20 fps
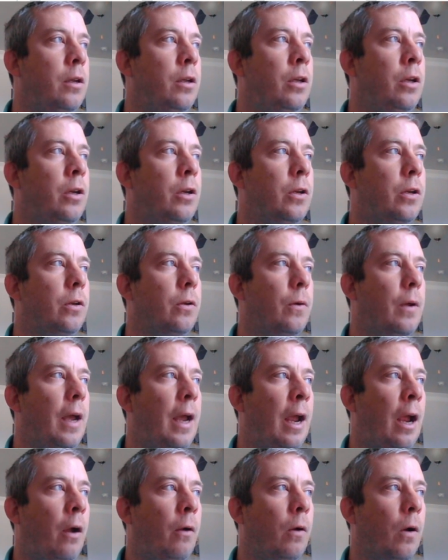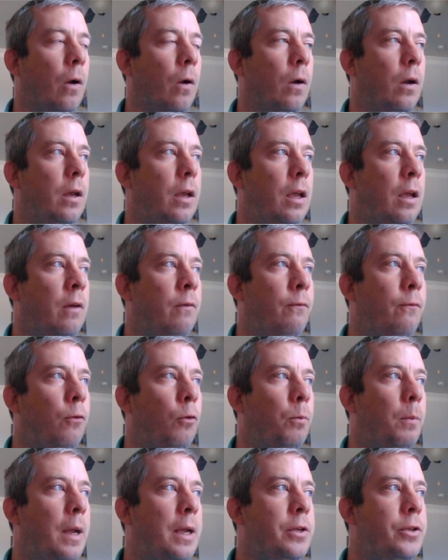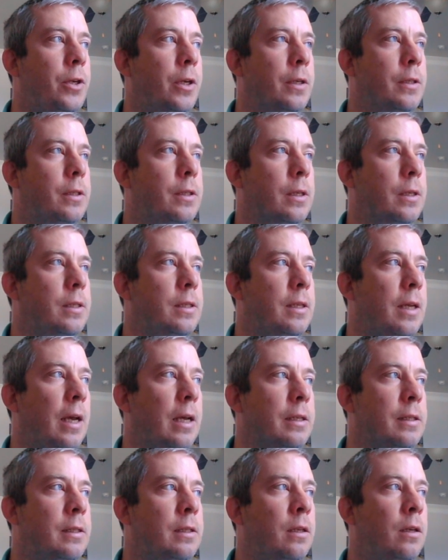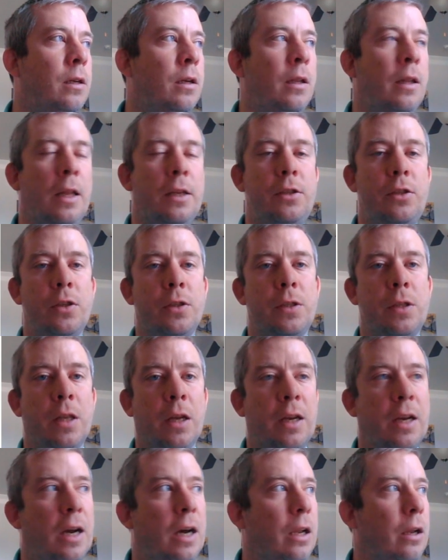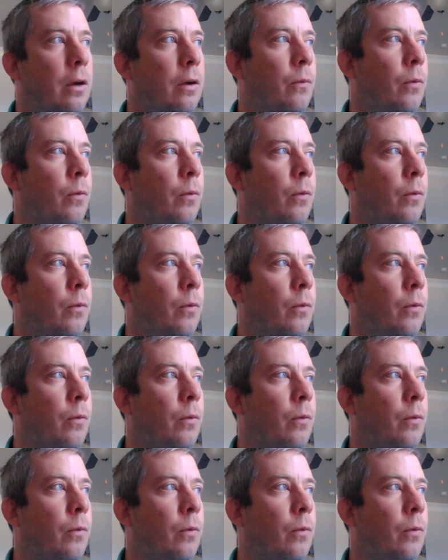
You can do error, information, success. That's just the color.